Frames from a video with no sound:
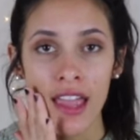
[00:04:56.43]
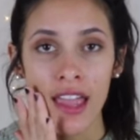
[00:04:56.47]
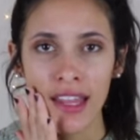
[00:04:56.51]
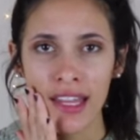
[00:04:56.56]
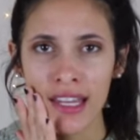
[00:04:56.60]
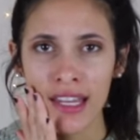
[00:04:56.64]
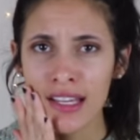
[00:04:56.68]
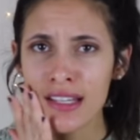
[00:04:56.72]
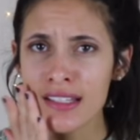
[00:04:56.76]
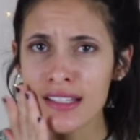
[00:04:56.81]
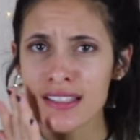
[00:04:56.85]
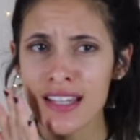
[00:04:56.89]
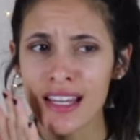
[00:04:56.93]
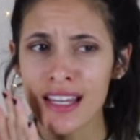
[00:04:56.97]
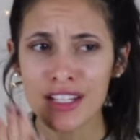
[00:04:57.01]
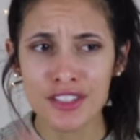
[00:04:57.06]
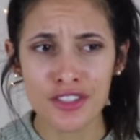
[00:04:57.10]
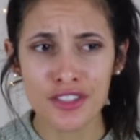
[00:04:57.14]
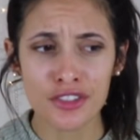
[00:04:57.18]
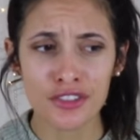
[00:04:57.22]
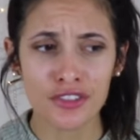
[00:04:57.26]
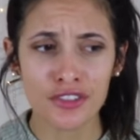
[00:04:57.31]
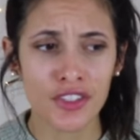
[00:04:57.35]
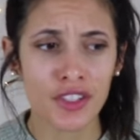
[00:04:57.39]
And I
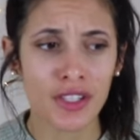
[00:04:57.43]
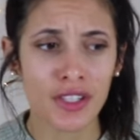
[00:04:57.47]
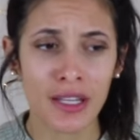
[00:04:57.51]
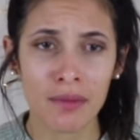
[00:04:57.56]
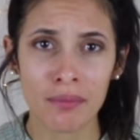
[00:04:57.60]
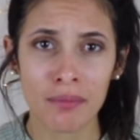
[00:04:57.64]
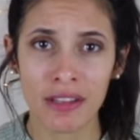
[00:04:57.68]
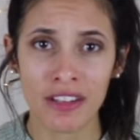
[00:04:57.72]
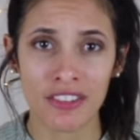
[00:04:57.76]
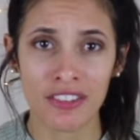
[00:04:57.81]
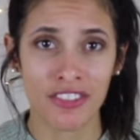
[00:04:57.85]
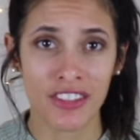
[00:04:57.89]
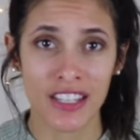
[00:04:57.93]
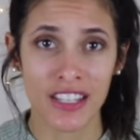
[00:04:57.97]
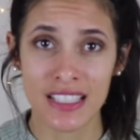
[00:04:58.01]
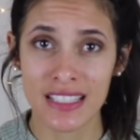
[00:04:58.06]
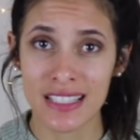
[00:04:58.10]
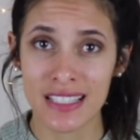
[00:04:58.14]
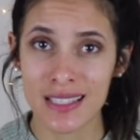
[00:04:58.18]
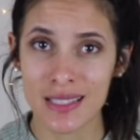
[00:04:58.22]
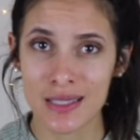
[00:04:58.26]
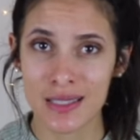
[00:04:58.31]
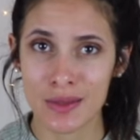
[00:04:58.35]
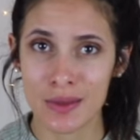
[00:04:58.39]
do feel like my face
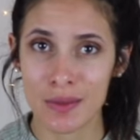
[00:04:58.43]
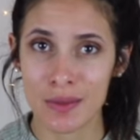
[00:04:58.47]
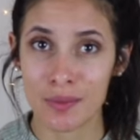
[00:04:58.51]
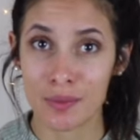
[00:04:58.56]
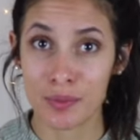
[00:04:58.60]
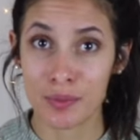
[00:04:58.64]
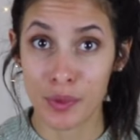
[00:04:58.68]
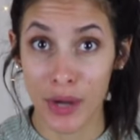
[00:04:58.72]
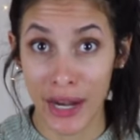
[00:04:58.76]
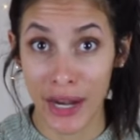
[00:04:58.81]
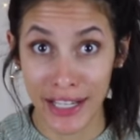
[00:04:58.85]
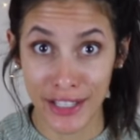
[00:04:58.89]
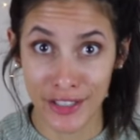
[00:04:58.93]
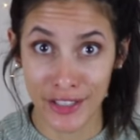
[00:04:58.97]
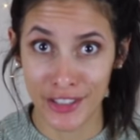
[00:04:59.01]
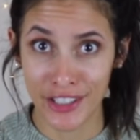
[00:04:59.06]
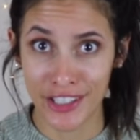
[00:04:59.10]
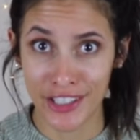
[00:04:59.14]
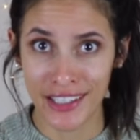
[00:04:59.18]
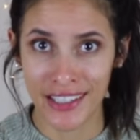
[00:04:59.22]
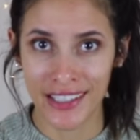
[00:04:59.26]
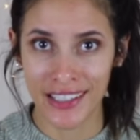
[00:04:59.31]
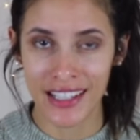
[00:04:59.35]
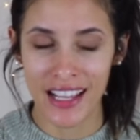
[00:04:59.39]
is
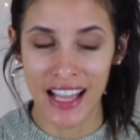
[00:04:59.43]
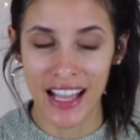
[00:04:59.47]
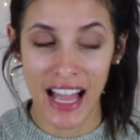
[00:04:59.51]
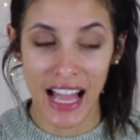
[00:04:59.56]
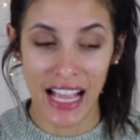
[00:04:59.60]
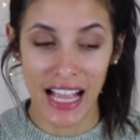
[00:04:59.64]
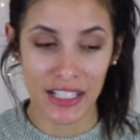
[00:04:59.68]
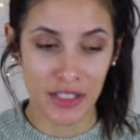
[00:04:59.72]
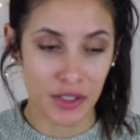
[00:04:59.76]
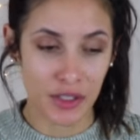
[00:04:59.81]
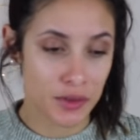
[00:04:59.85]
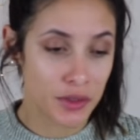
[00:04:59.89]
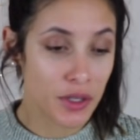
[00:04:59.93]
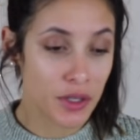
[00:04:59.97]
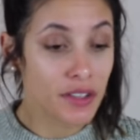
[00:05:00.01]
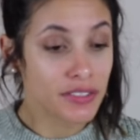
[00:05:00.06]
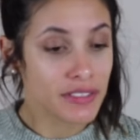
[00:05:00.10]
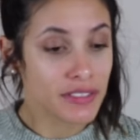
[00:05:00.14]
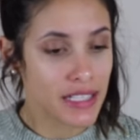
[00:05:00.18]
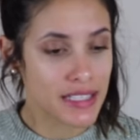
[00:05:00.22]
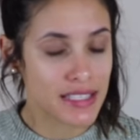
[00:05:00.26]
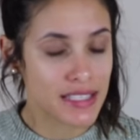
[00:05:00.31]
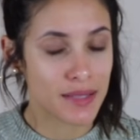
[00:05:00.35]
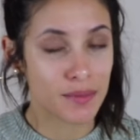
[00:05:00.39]
brighter I don't know if
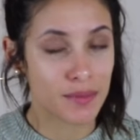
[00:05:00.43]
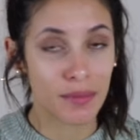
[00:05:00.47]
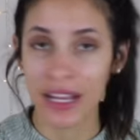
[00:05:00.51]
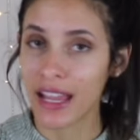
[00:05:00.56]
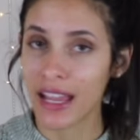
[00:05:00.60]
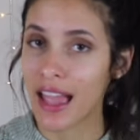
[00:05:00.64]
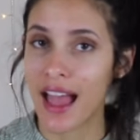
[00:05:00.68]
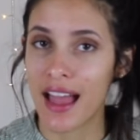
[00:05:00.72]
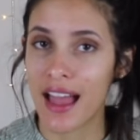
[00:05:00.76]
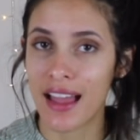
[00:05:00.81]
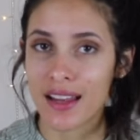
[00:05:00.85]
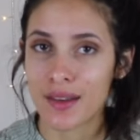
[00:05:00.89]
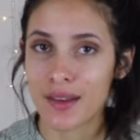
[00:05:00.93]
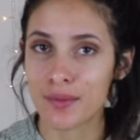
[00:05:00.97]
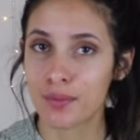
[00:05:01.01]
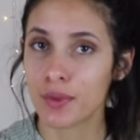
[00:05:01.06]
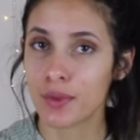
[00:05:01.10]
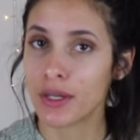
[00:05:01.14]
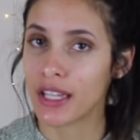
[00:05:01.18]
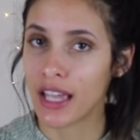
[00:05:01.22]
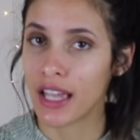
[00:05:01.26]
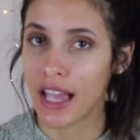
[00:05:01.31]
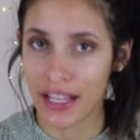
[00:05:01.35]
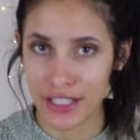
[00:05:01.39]
that's in my head,
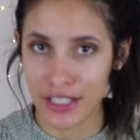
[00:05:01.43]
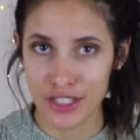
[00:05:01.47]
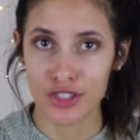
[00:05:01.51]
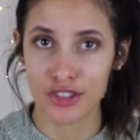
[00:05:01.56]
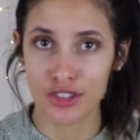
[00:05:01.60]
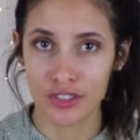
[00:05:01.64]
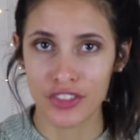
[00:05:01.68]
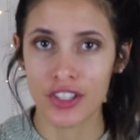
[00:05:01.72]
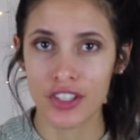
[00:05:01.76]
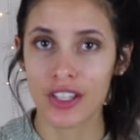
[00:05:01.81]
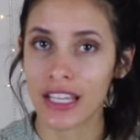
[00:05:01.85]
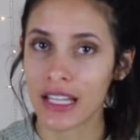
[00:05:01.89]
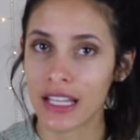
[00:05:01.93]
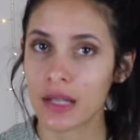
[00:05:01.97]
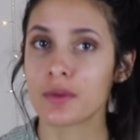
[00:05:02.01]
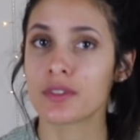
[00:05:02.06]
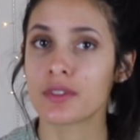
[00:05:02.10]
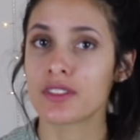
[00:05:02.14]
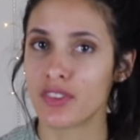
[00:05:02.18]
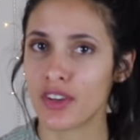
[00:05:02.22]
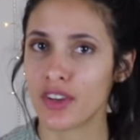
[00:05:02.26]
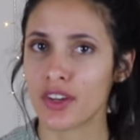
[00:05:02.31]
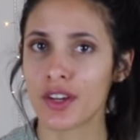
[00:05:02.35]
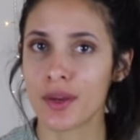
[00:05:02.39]
but I do feel like it
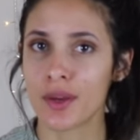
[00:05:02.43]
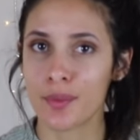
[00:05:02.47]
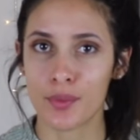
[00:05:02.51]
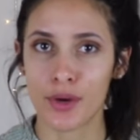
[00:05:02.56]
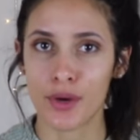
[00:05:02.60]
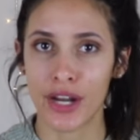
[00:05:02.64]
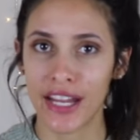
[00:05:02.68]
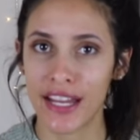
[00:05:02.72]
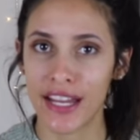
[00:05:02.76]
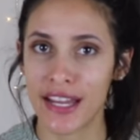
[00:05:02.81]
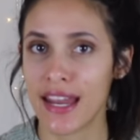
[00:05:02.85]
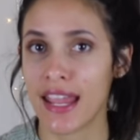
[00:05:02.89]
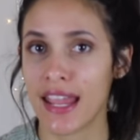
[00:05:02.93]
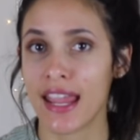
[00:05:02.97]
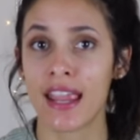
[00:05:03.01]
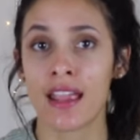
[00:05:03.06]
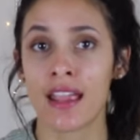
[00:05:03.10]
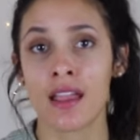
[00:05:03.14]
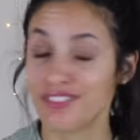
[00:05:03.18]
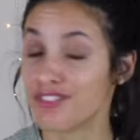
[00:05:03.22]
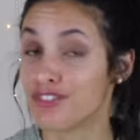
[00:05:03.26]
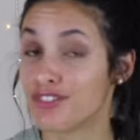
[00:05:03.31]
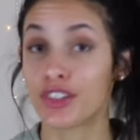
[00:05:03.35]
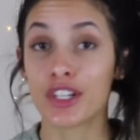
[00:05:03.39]
was very
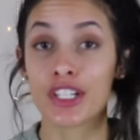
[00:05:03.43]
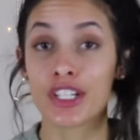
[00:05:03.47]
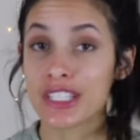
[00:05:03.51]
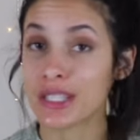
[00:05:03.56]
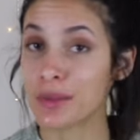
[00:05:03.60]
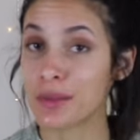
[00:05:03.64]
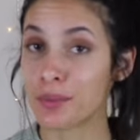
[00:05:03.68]
brightening. First